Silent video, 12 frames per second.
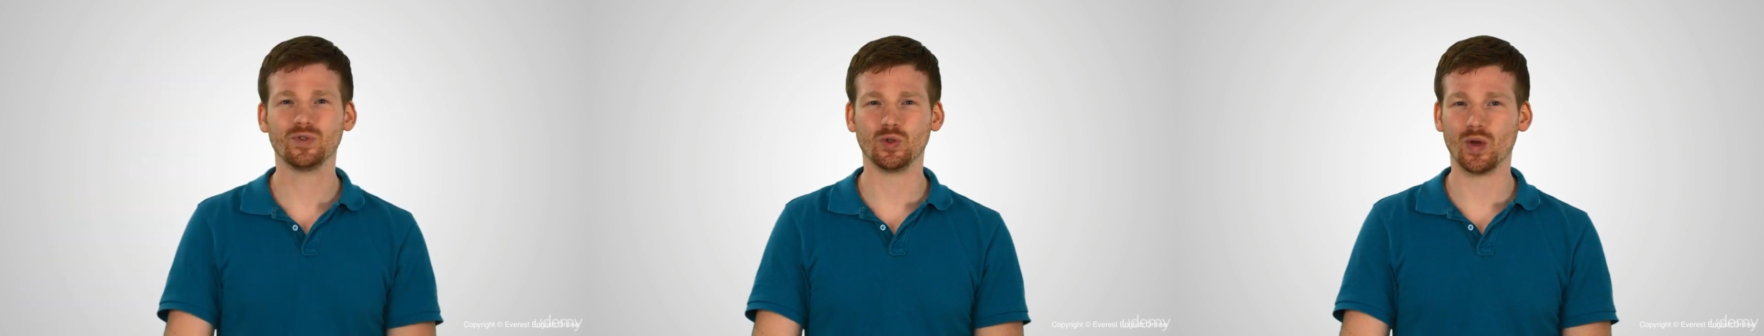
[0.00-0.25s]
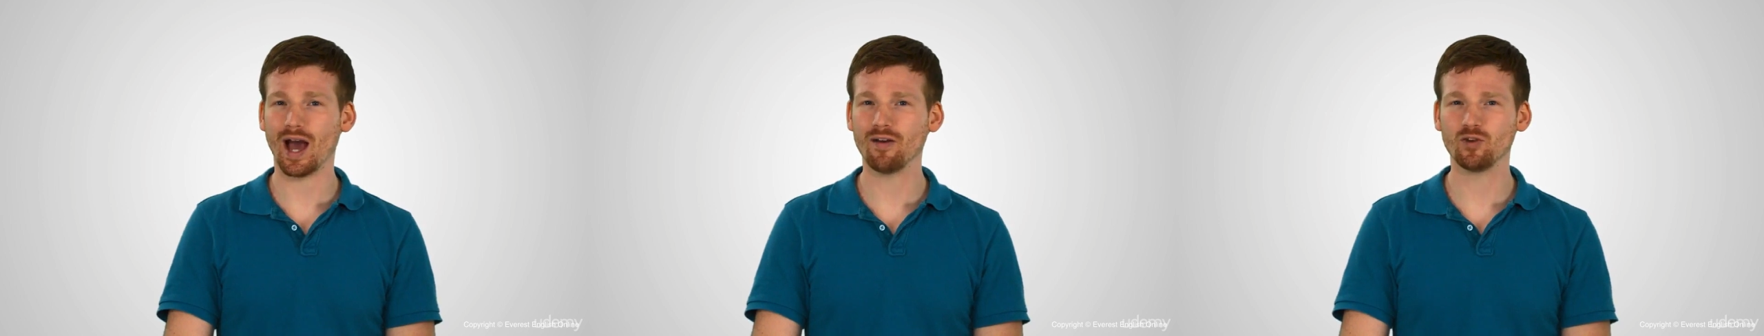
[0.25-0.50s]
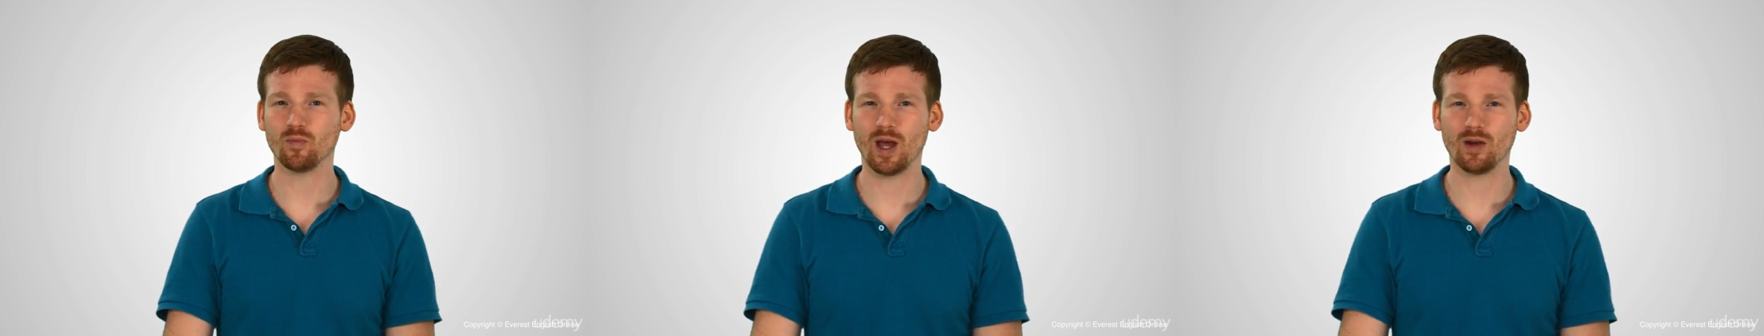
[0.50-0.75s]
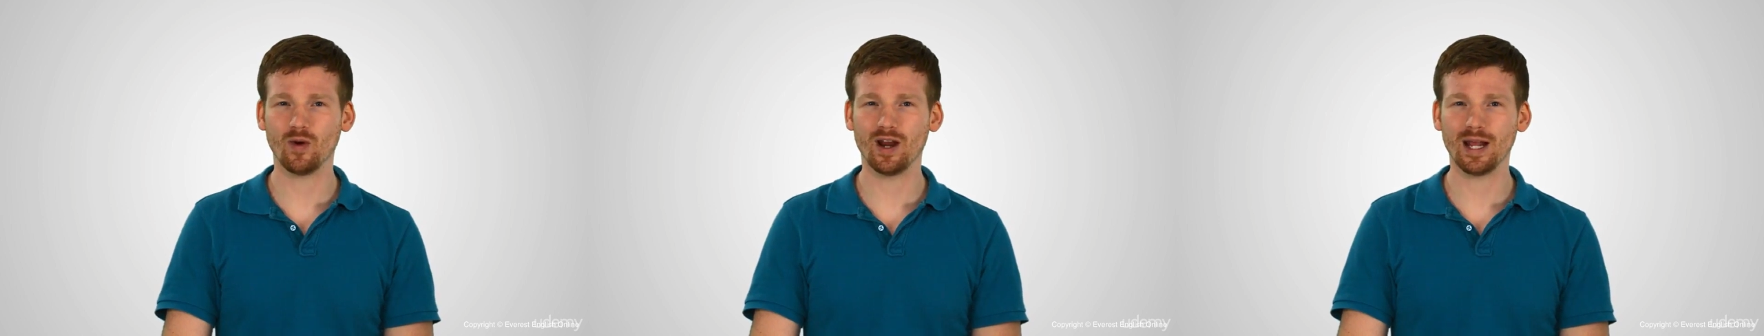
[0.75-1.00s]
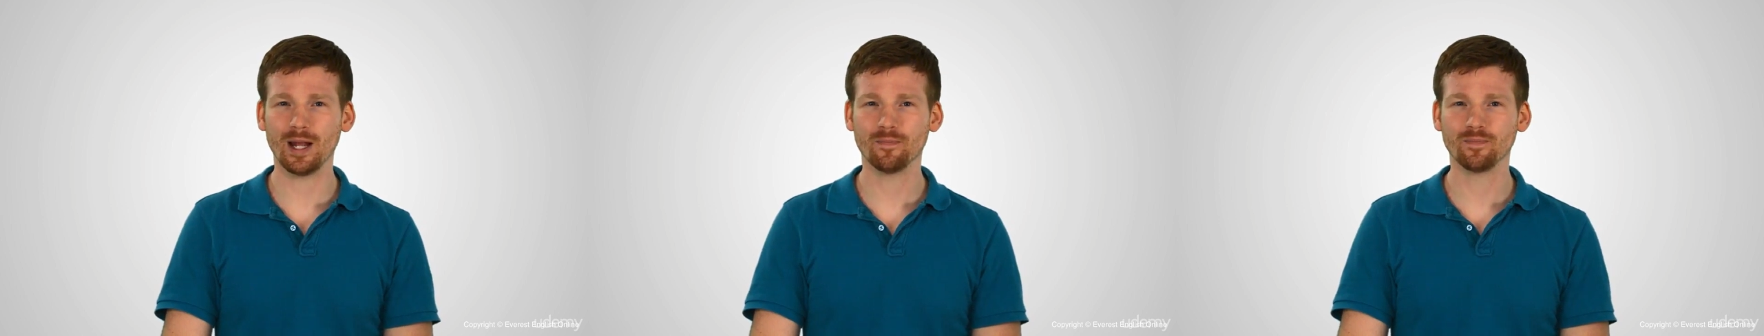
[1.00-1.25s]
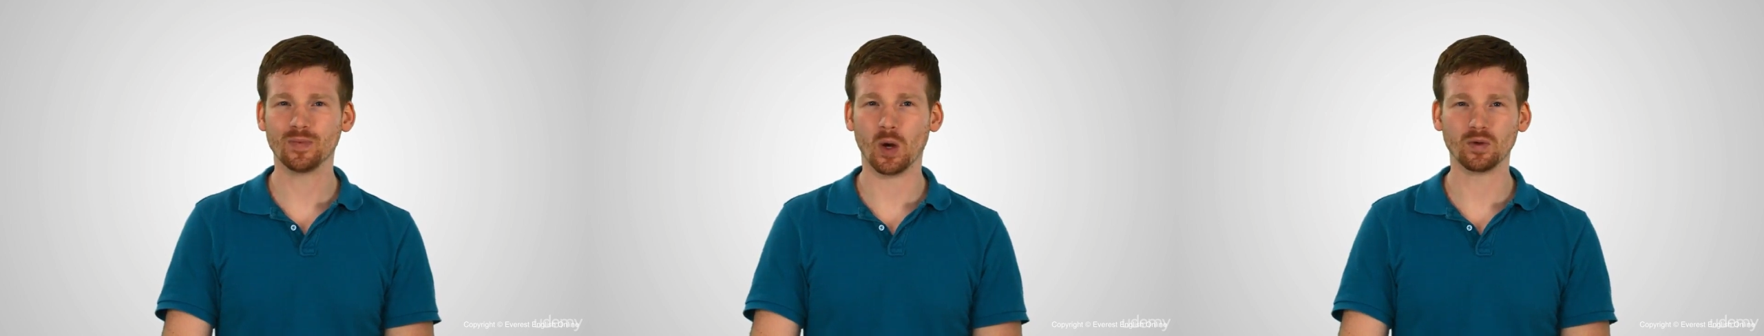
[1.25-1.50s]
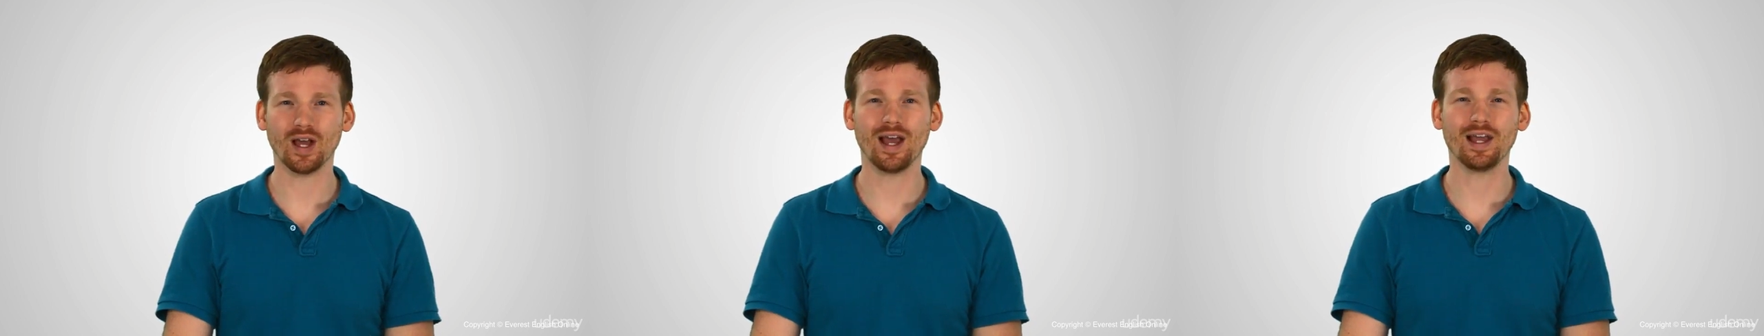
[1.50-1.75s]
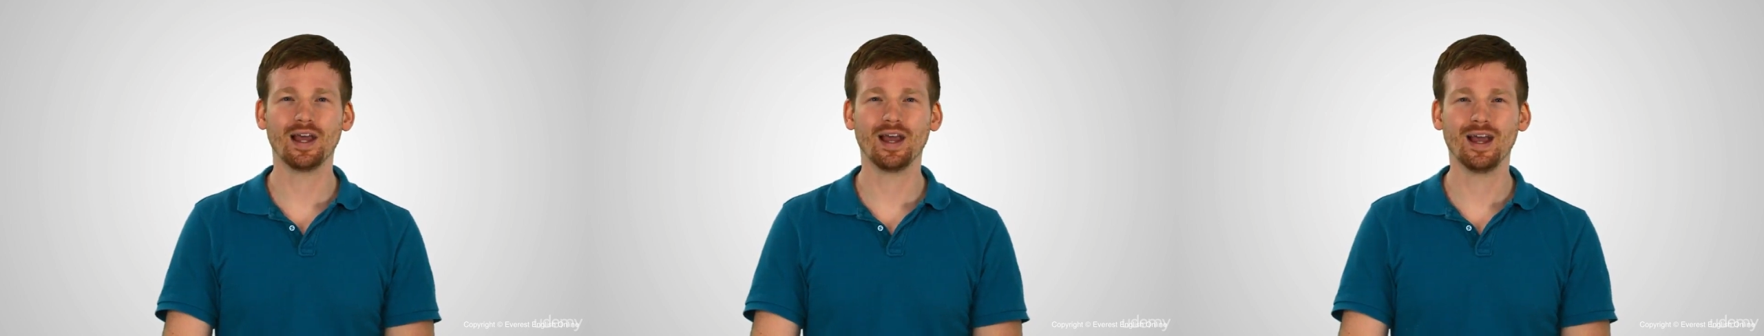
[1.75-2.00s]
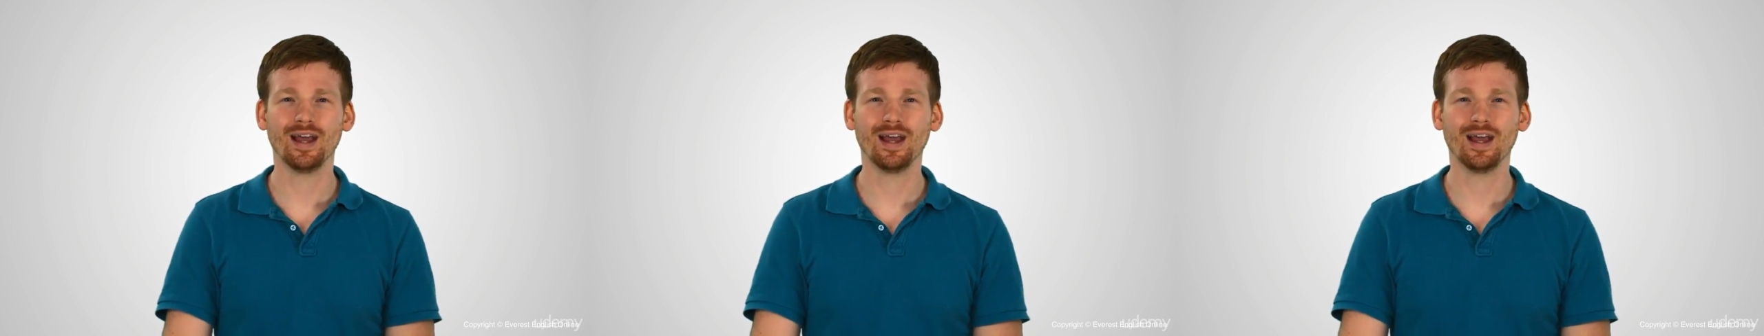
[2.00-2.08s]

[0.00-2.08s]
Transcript: Do you have your pen ready? Okay,